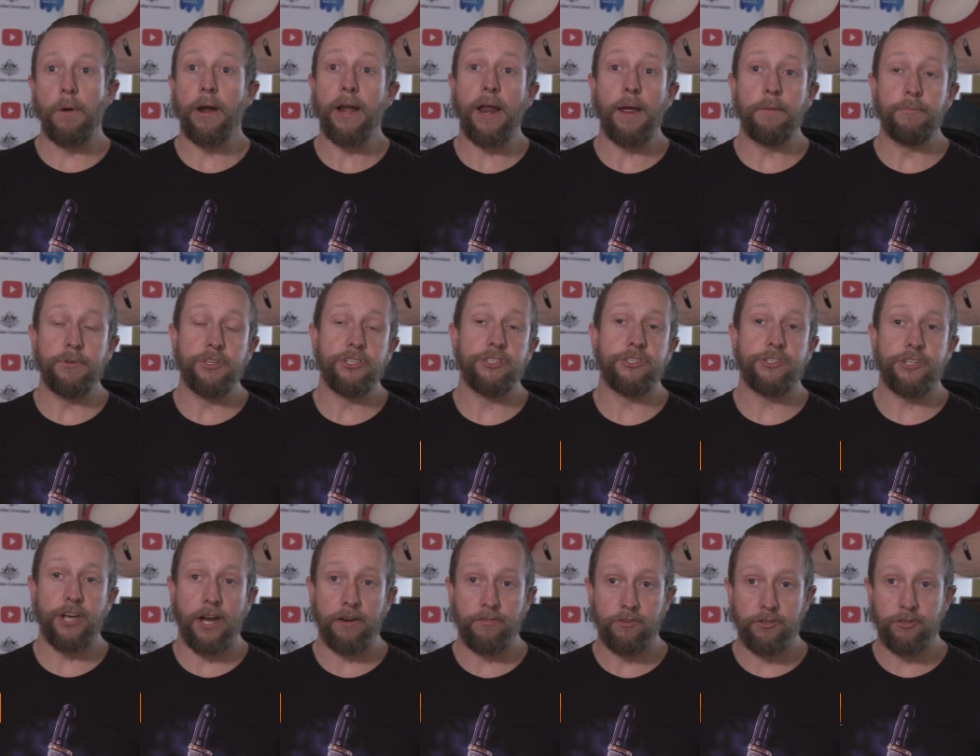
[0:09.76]
My name is
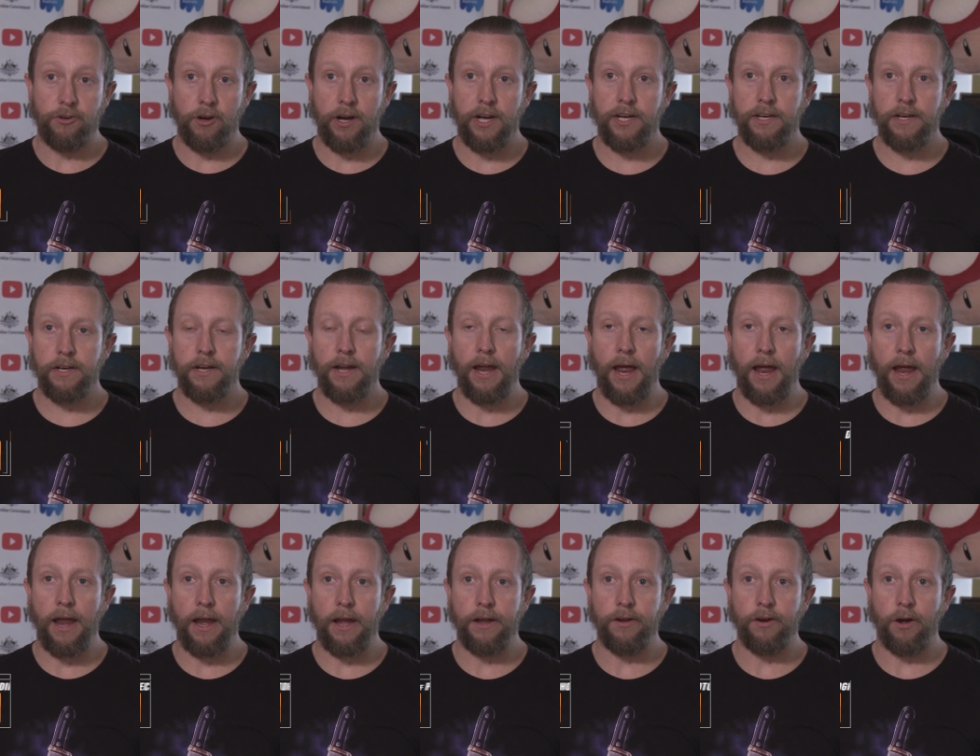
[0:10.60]
David Gregan,
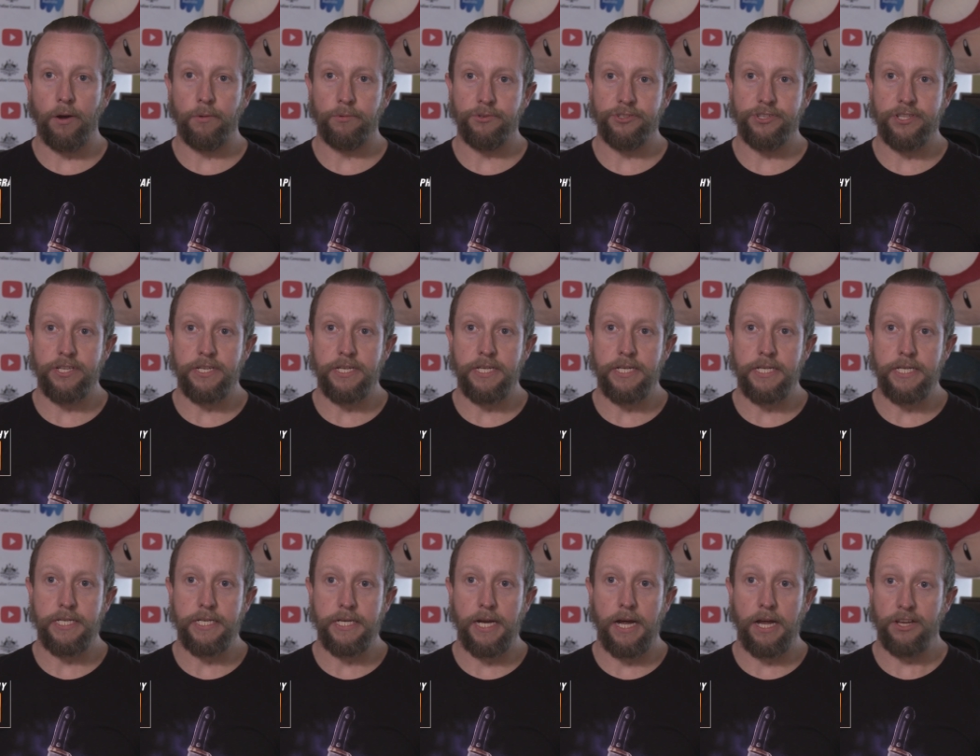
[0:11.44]
and I was the